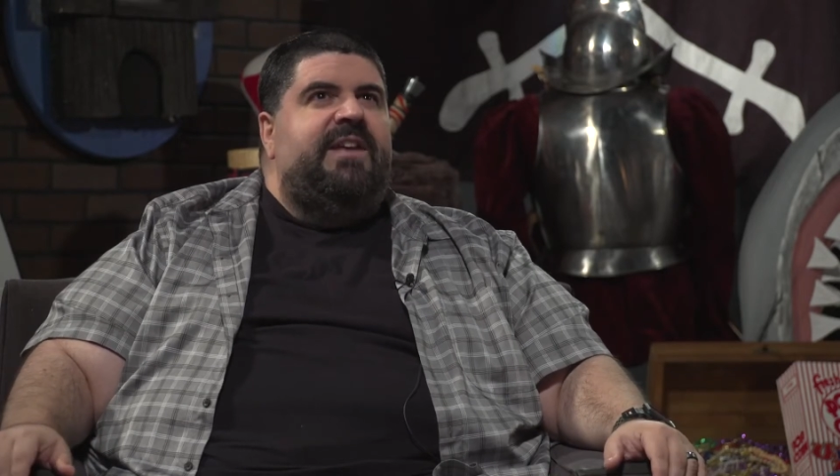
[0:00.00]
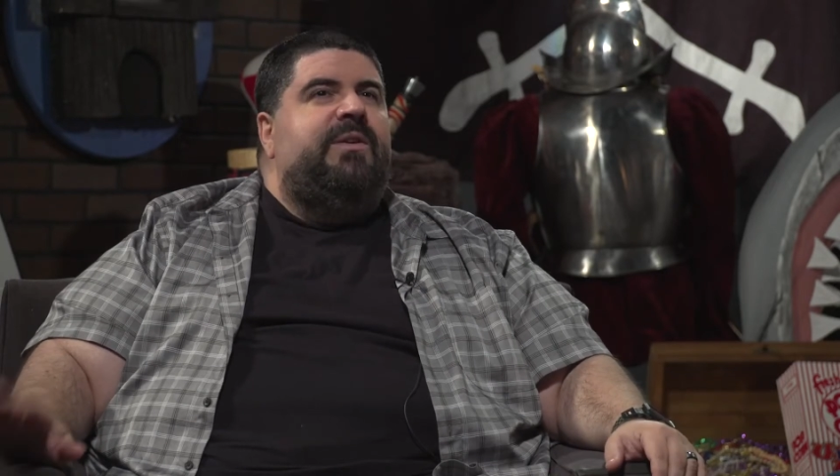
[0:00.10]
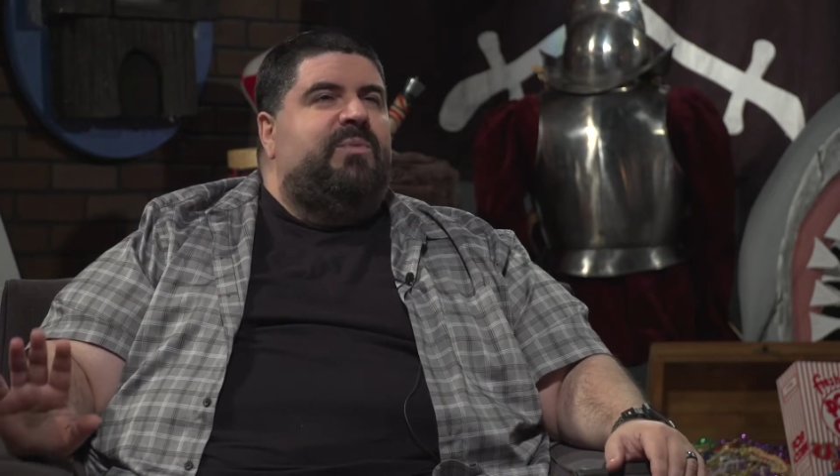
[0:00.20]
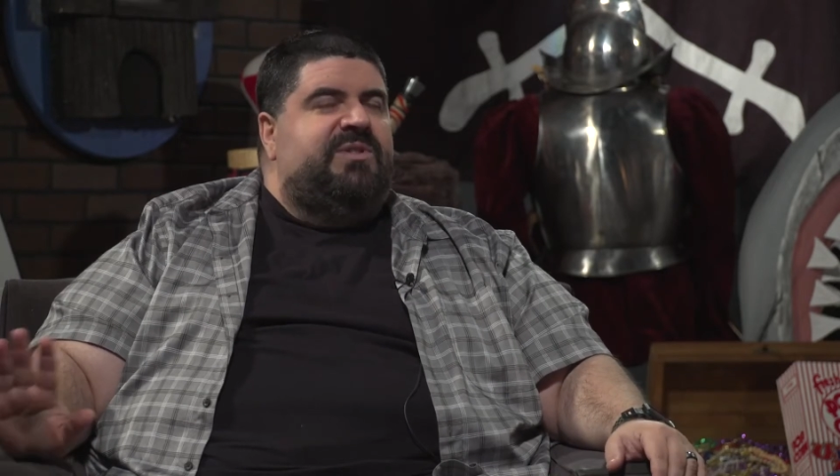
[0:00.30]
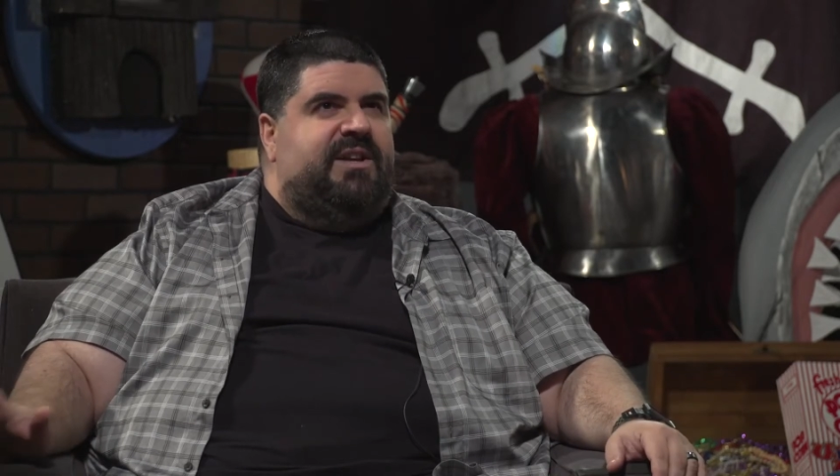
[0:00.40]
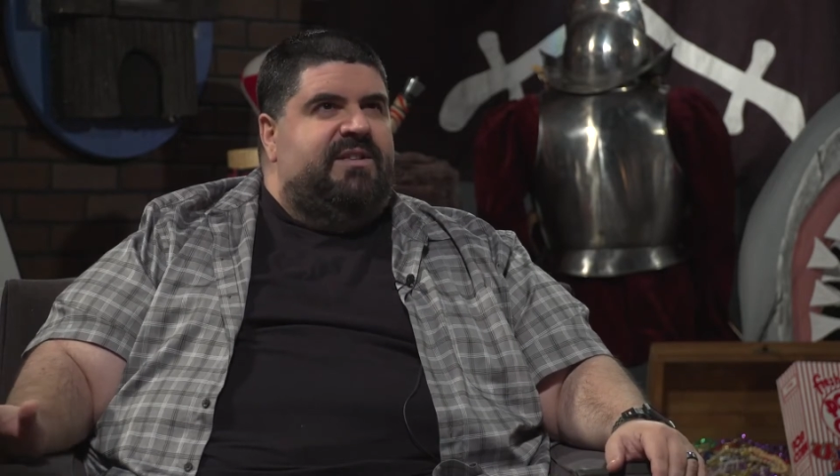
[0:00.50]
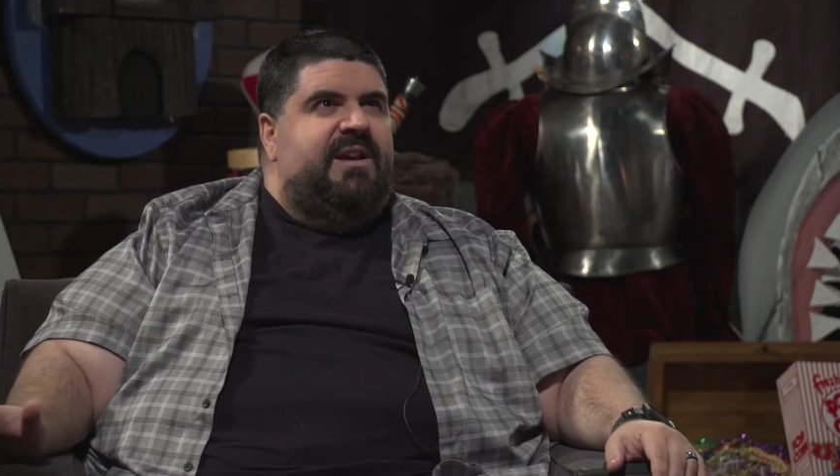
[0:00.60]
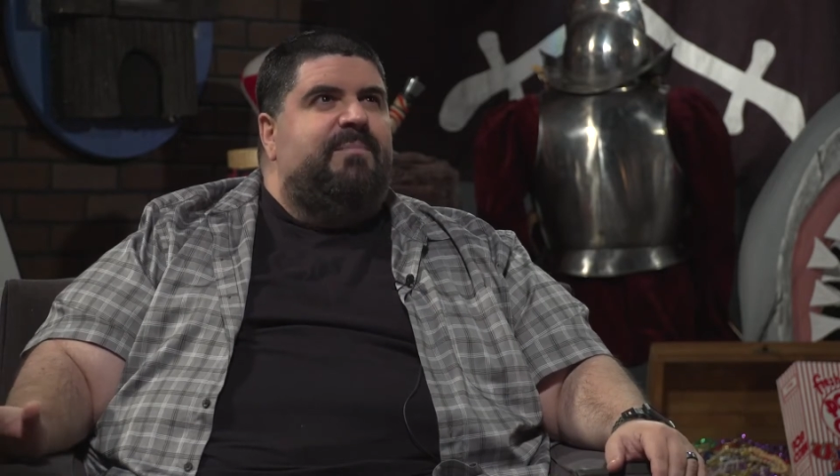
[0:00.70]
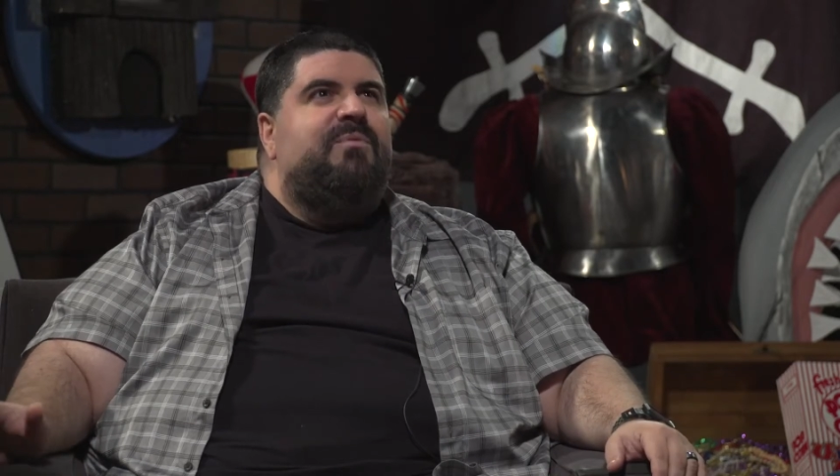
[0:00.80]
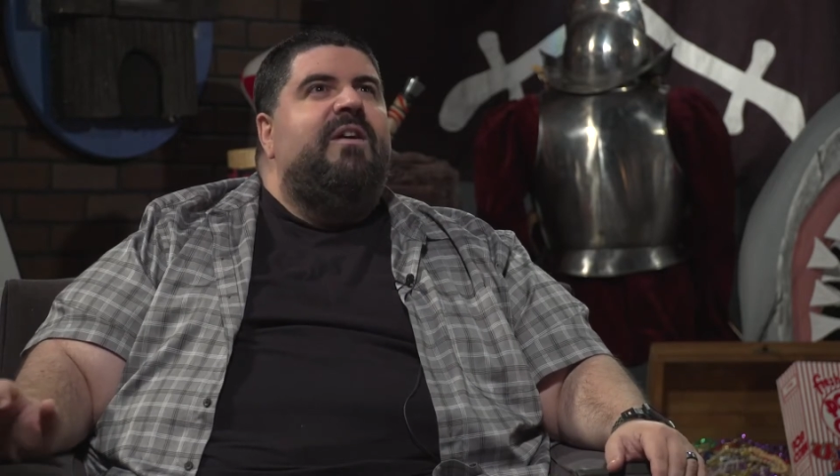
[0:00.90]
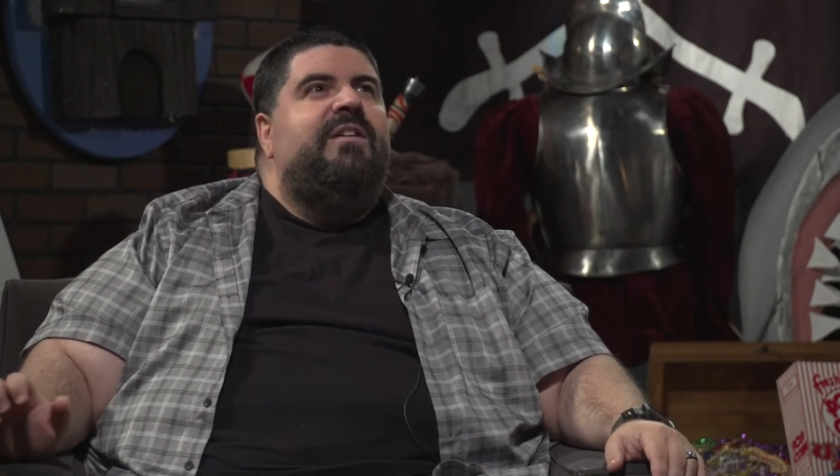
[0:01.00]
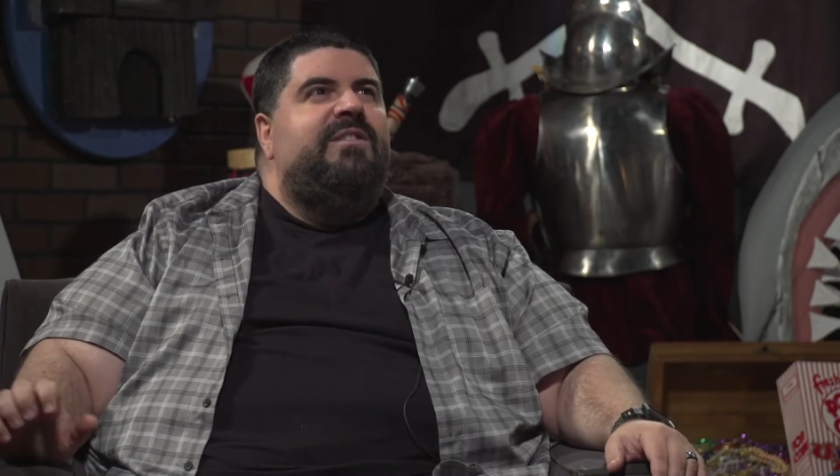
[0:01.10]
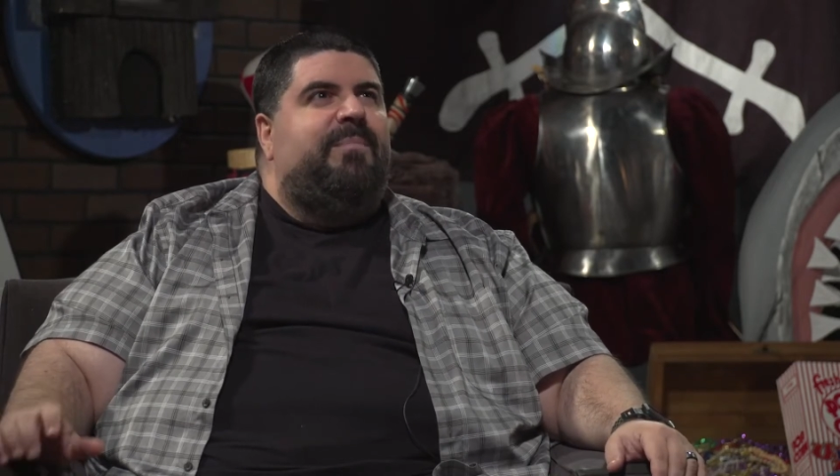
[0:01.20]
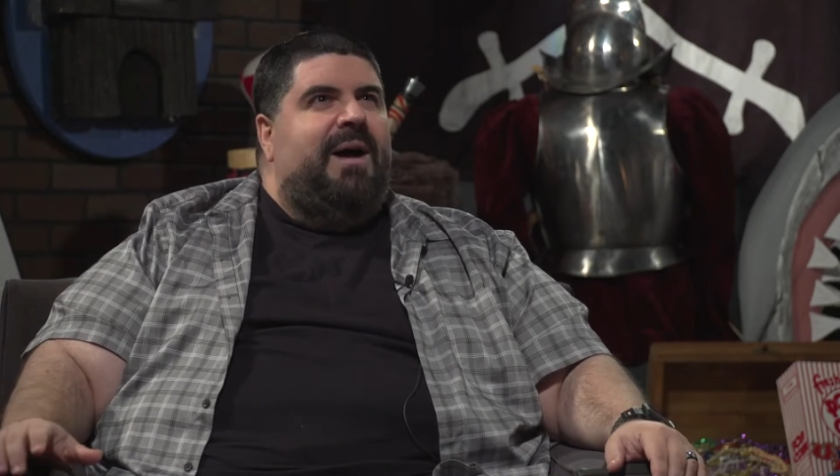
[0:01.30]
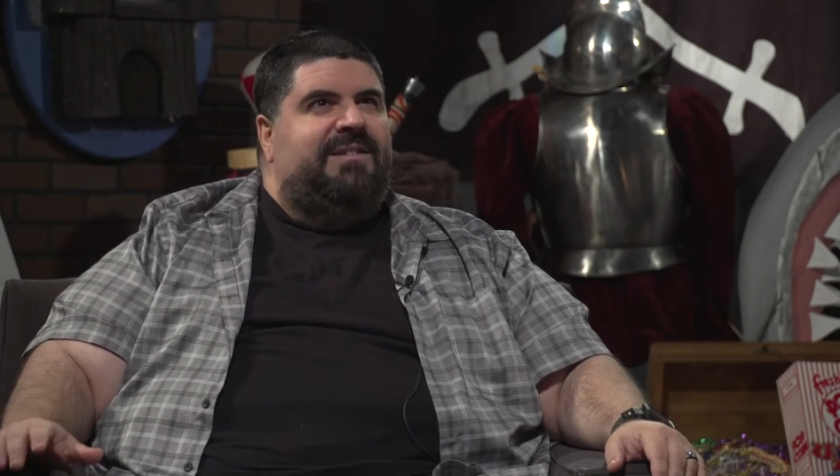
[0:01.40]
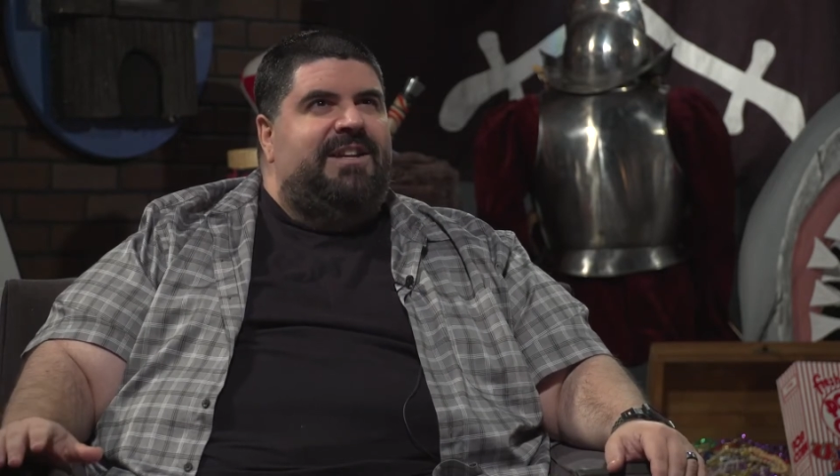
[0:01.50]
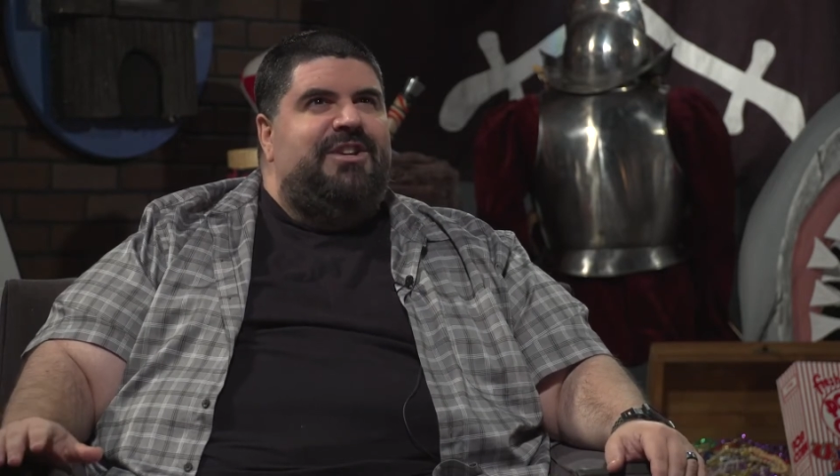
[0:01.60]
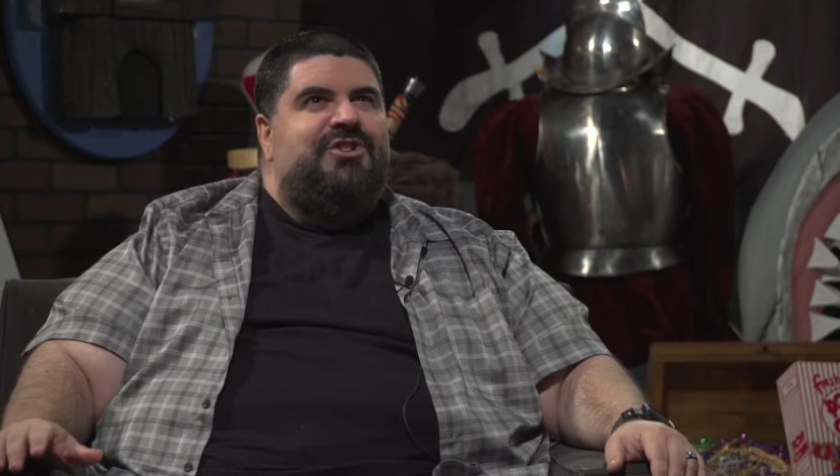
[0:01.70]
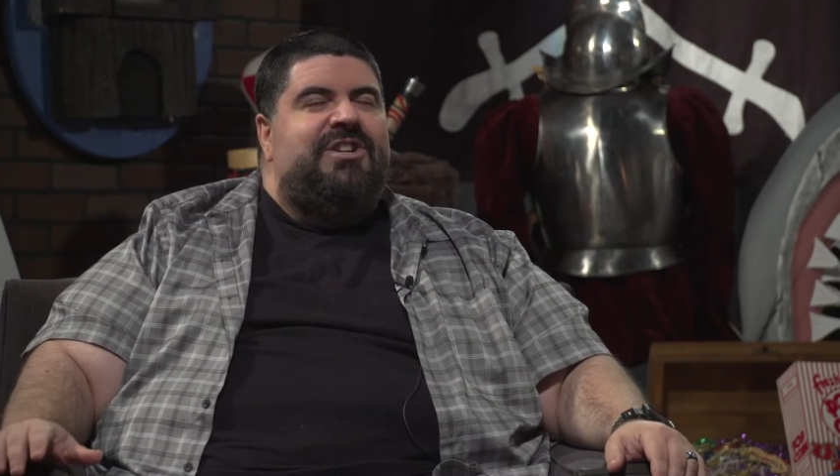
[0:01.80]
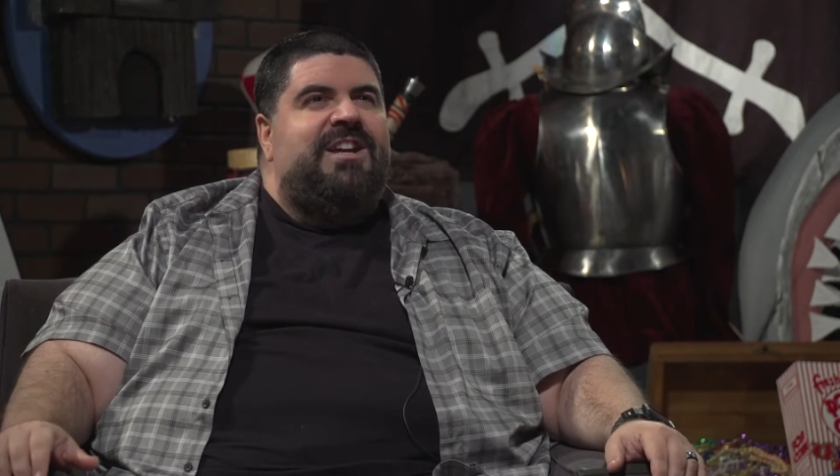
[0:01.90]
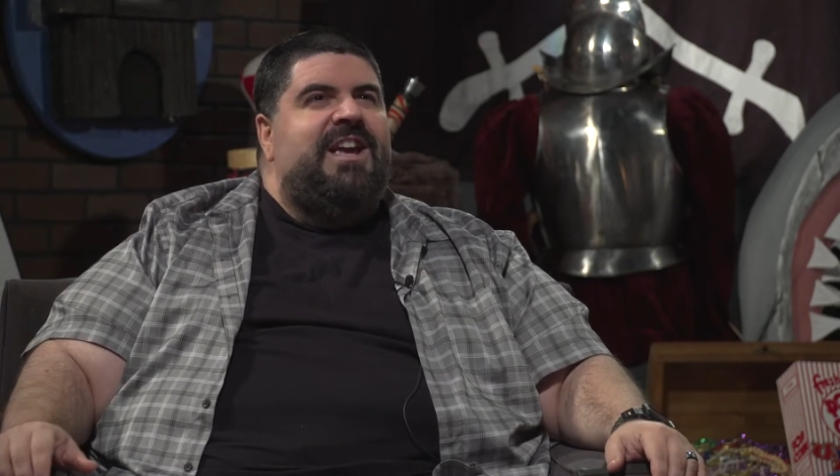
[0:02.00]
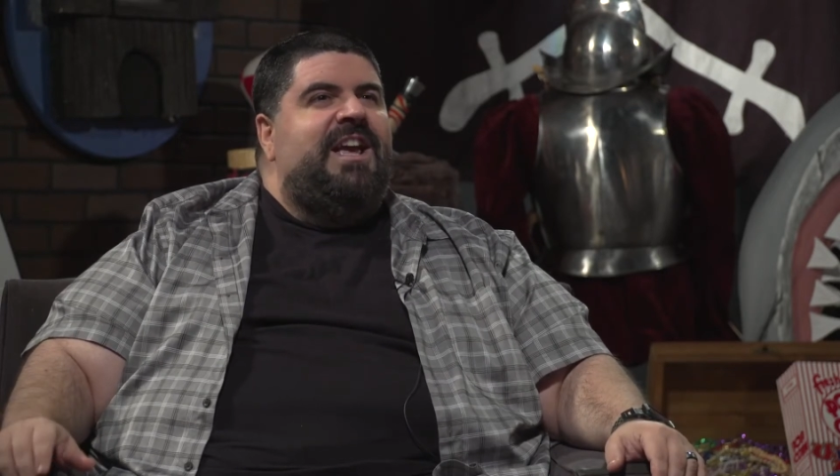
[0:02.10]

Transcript: There was the Contemporary, the Polynesian.